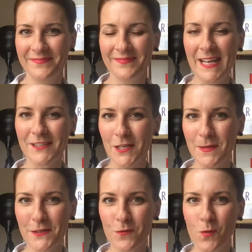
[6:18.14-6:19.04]
Thanks so
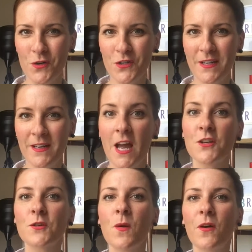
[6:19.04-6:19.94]
much for watching.
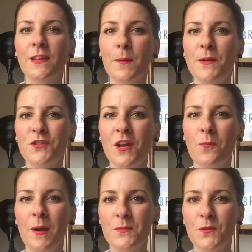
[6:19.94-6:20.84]
Tomorrow, let me check
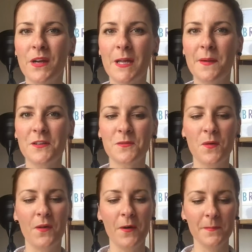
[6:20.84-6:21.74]
what I'm talking about
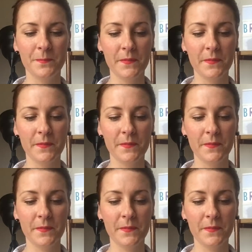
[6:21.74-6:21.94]
tomorrow.